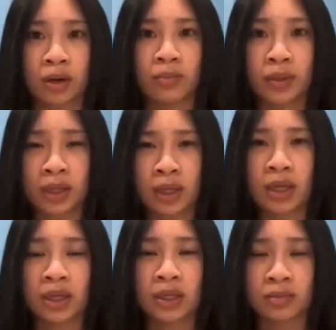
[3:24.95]
Part B
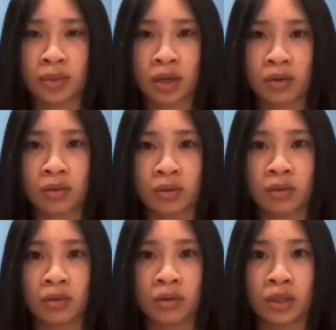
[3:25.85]
is
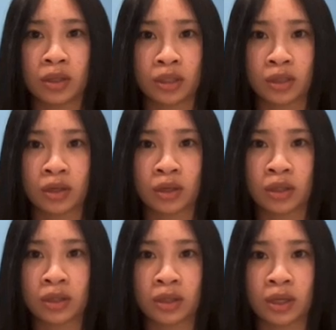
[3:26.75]
medical
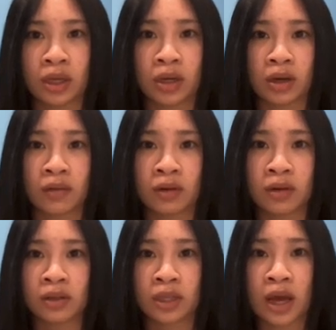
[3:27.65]
insurance, and it
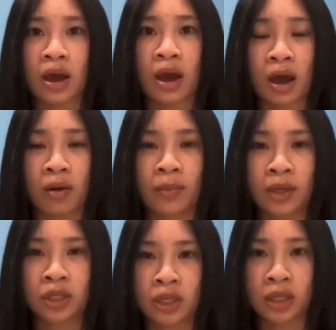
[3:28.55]
covers
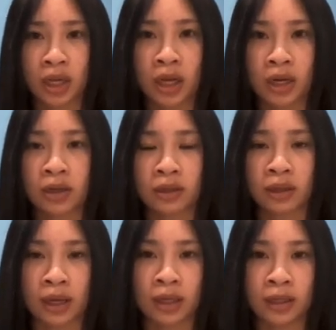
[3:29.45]
outpatient care
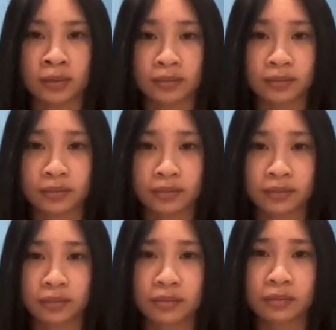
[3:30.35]
like
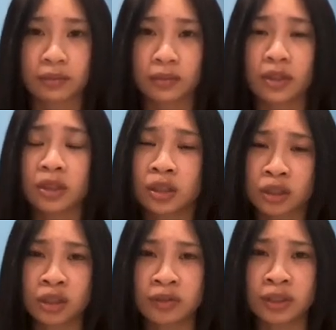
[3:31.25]

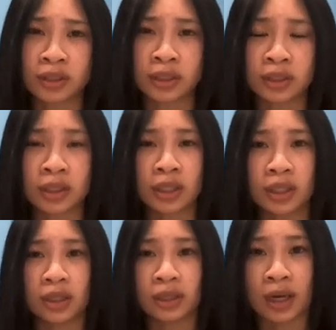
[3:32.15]
doctor visits,
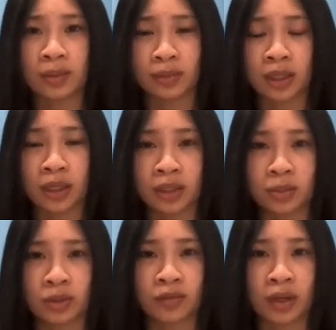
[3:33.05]
lab
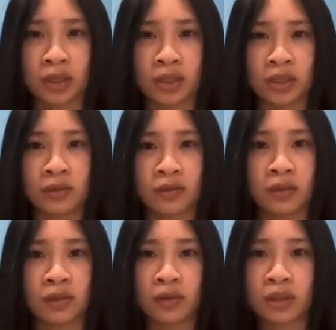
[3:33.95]
tests, preventative
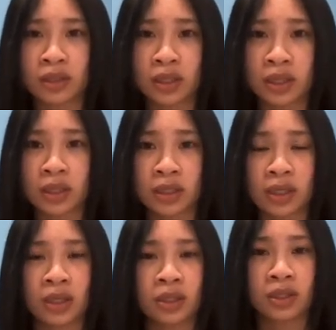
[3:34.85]
services,
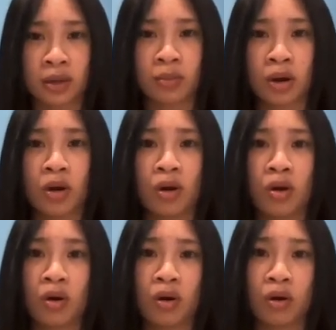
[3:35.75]
and some
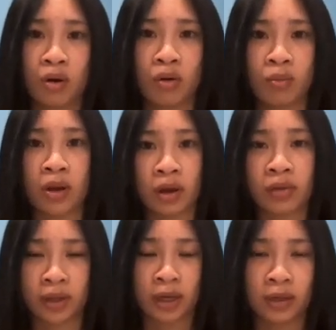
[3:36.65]
home
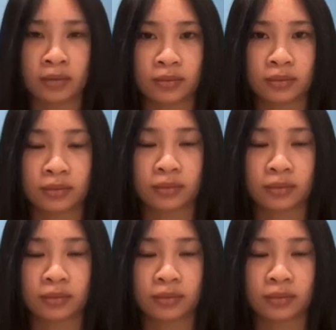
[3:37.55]
health care.